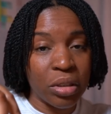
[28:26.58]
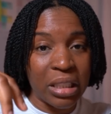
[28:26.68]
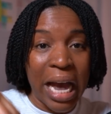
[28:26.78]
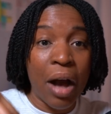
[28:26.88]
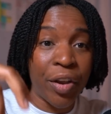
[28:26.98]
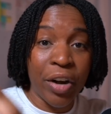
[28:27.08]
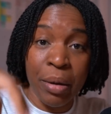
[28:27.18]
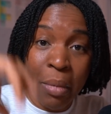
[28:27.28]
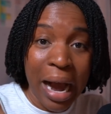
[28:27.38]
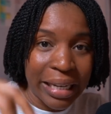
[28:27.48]
now that are in
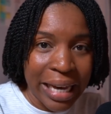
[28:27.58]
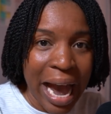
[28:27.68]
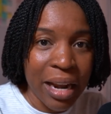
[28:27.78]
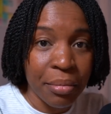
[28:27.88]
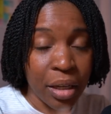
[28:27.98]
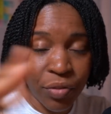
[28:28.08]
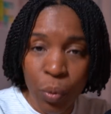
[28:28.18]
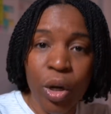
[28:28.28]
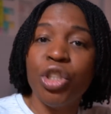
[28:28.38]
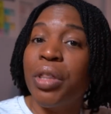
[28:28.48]
my academy. If you
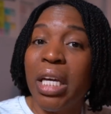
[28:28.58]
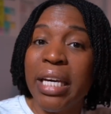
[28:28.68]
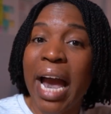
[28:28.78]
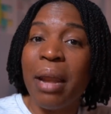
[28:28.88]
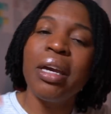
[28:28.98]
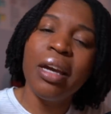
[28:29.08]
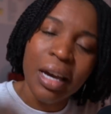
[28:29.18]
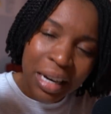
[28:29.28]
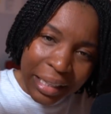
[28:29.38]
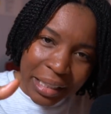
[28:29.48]
want to join the academy,
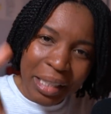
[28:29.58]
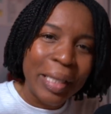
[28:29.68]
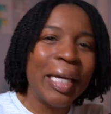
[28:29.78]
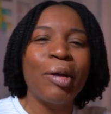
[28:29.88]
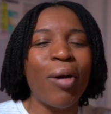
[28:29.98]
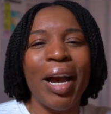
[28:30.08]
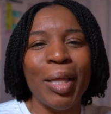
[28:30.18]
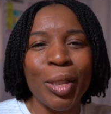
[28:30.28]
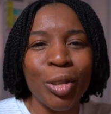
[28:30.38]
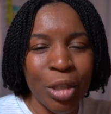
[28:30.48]
click the link right in
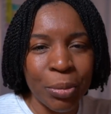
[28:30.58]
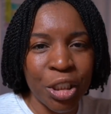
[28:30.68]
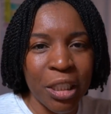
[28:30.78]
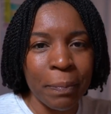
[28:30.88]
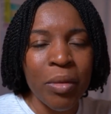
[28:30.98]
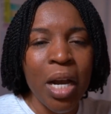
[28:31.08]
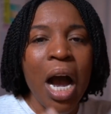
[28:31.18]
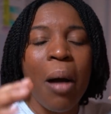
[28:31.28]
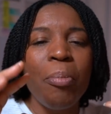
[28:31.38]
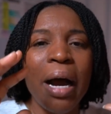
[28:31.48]
the description.
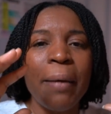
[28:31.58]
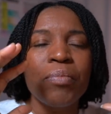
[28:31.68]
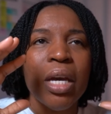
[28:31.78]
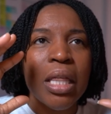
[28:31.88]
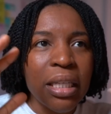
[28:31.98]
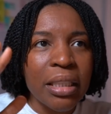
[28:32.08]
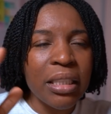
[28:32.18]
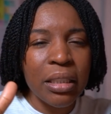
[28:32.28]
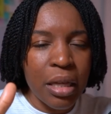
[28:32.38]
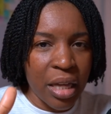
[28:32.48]
But this
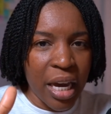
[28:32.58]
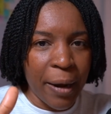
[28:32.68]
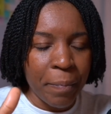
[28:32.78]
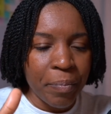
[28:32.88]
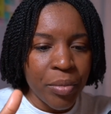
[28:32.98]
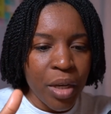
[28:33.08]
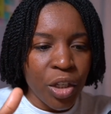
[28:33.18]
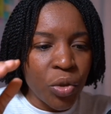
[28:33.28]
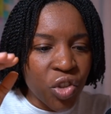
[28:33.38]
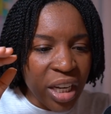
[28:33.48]
is the thing.
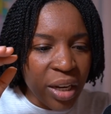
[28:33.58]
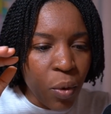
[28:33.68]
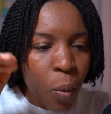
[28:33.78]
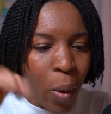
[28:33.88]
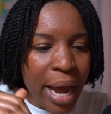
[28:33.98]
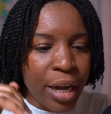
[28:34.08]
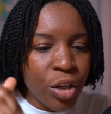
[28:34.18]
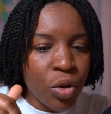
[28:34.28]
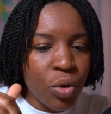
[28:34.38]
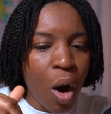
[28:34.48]
You see, when
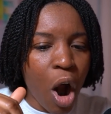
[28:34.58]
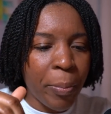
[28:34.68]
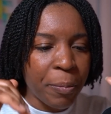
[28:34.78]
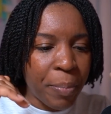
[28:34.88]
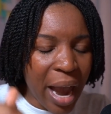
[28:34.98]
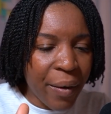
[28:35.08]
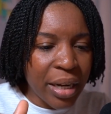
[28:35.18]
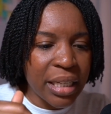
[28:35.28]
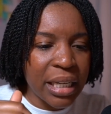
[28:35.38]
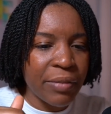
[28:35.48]
you are preparing
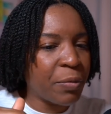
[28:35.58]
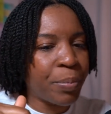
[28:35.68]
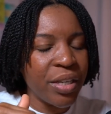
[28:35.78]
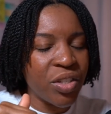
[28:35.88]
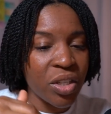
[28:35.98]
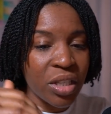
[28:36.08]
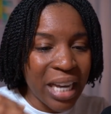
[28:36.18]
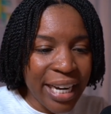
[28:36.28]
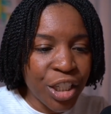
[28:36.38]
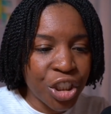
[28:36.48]
to give a
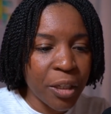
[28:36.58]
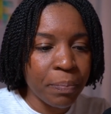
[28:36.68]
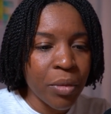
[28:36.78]
presentation,